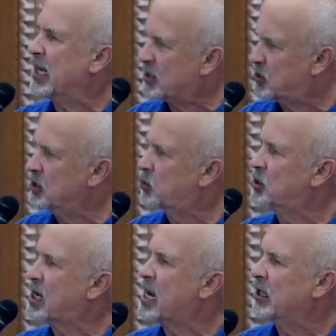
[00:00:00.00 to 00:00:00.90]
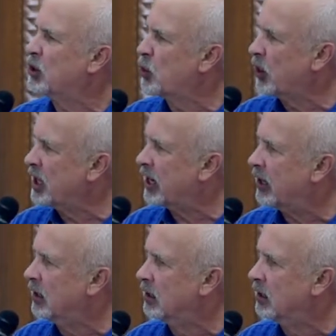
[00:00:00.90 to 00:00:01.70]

lessons was out of the ordinary.